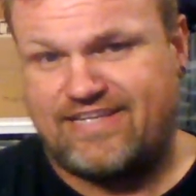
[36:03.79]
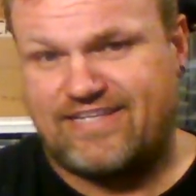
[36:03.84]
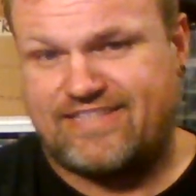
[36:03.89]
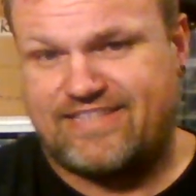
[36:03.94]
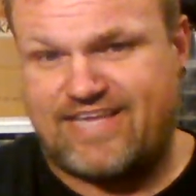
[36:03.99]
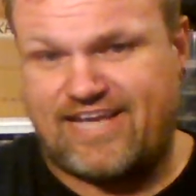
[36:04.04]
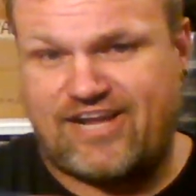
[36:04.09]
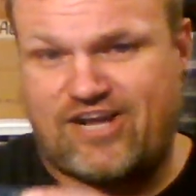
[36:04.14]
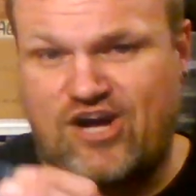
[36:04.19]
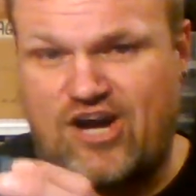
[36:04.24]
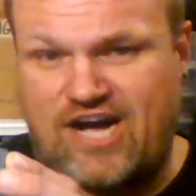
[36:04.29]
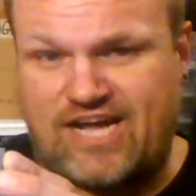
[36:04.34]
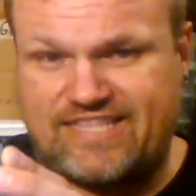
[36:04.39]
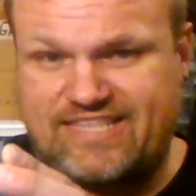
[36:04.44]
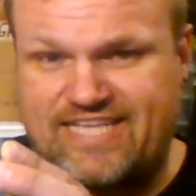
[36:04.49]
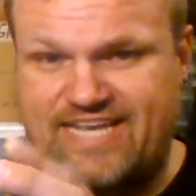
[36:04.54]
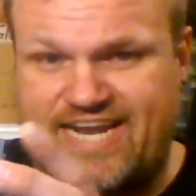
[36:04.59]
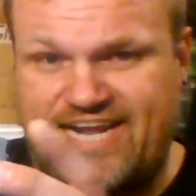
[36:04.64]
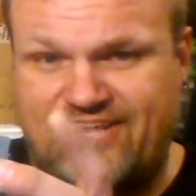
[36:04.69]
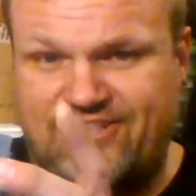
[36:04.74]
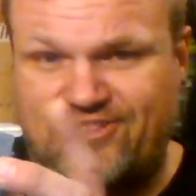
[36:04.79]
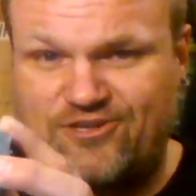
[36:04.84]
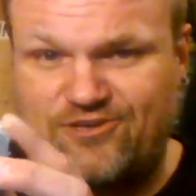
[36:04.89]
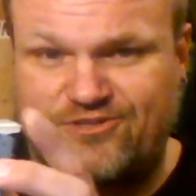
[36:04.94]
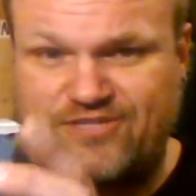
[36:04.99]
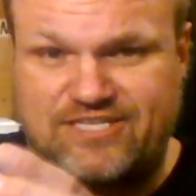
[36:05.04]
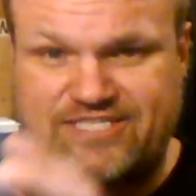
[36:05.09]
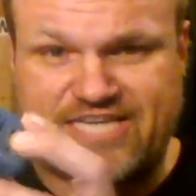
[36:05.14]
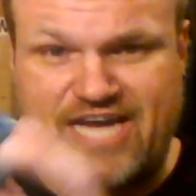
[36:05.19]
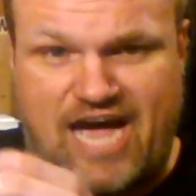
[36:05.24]
They caught that I glued
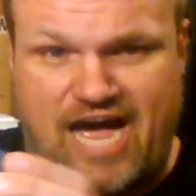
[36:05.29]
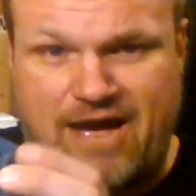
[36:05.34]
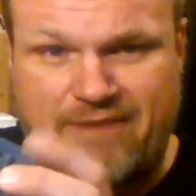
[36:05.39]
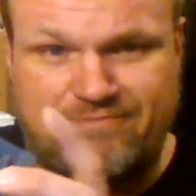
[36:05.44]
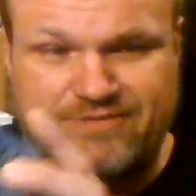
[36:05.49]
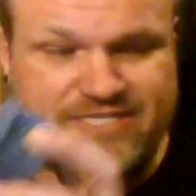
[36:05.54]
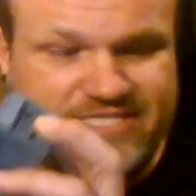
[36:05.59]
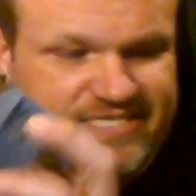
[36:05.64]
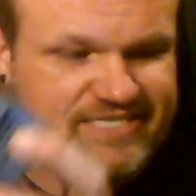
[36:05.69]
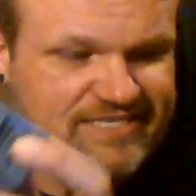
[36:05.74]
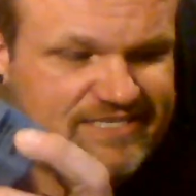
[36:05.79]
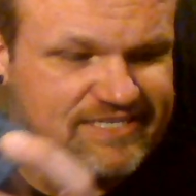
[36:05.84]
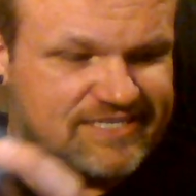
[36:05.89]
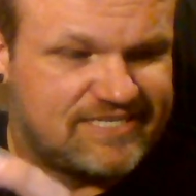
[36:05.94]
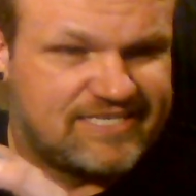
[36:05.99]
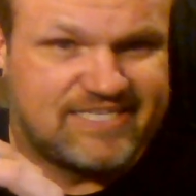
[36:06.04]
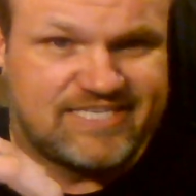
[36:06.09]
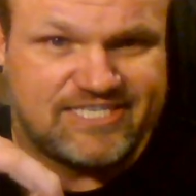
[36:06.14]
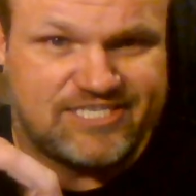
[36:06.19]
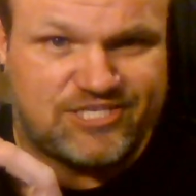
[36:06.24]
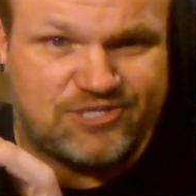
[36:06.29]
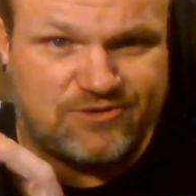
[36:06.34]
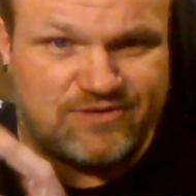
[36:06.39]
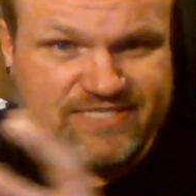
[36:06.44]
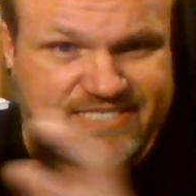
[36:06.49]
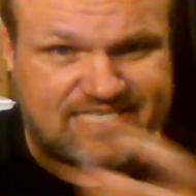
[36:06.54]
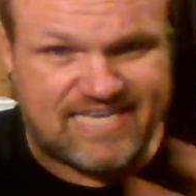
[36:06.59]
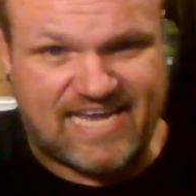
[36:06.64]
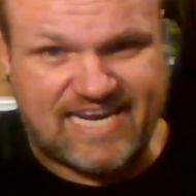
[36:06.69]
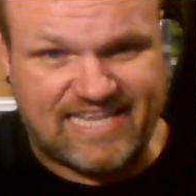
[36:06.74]
the tops to a
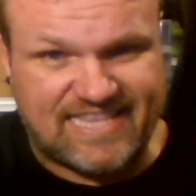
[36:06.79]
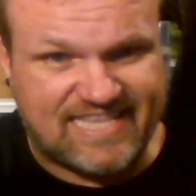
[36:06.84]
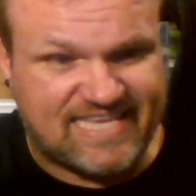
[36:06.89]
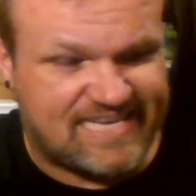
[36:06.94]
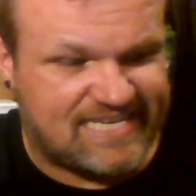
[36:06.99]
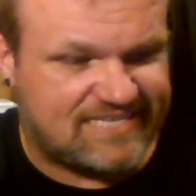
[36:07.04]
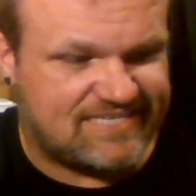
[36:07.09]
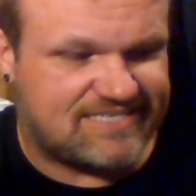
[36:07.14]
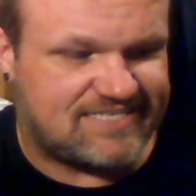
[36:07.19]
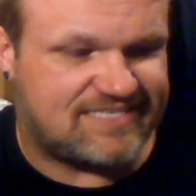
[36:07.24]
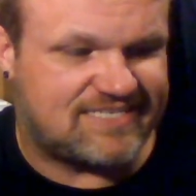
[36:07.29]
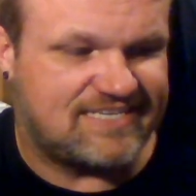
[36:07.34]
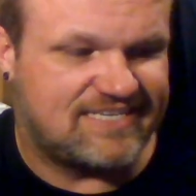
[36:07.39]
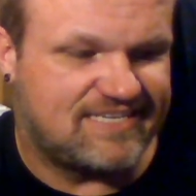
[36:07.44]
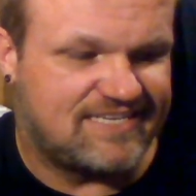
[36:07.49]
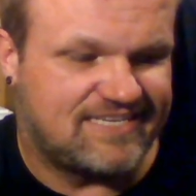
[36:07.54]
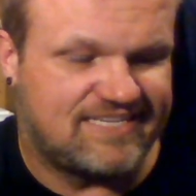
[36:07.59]
set of these.